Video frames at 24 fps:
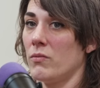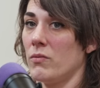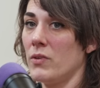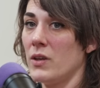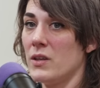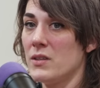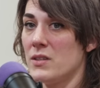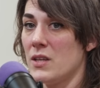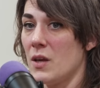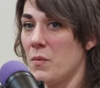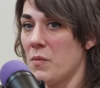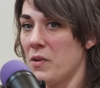
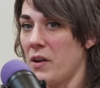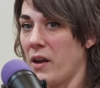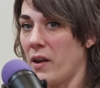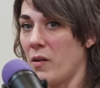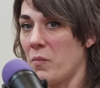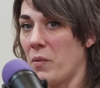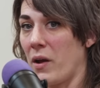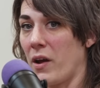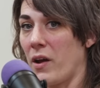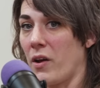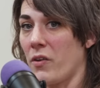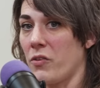
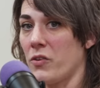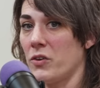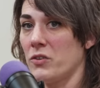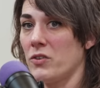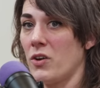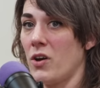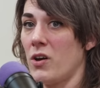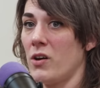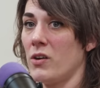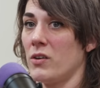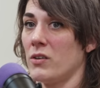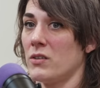intimidated by other
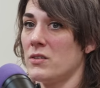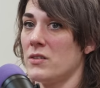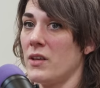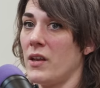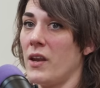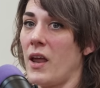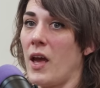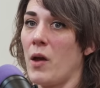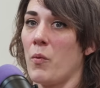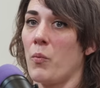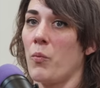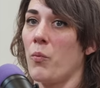dogs,
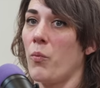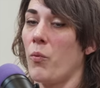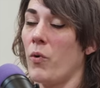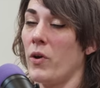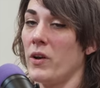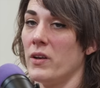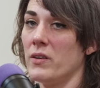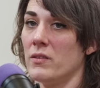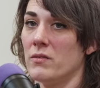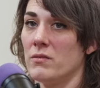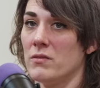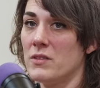then I
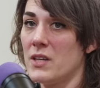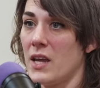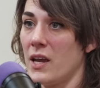wouldn't